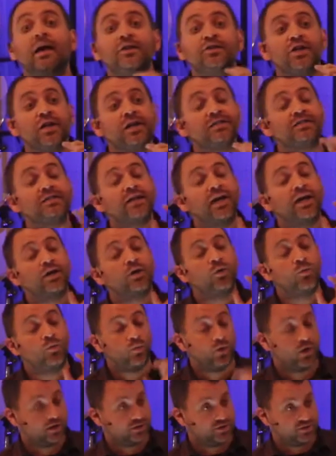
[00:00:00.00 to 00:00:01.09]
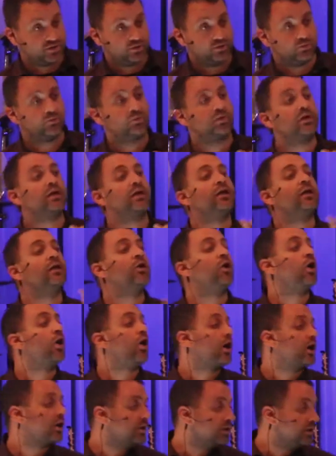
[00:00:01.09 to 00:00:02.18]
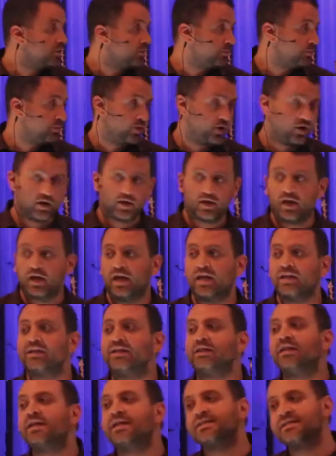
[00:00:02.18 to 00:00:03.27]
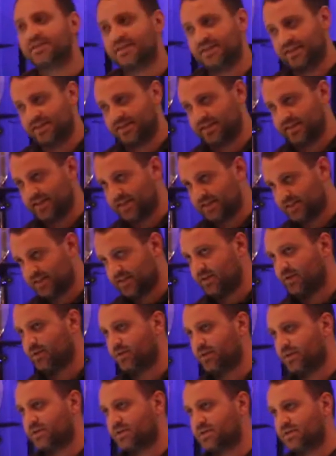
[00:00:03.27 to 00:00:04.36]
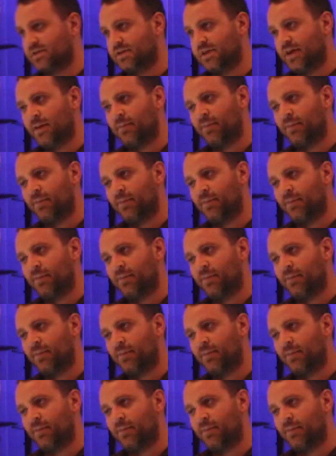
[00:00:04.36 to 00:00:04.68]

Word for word: Jason, I don't want to. Get an audio book and listen to C.S. Lewis.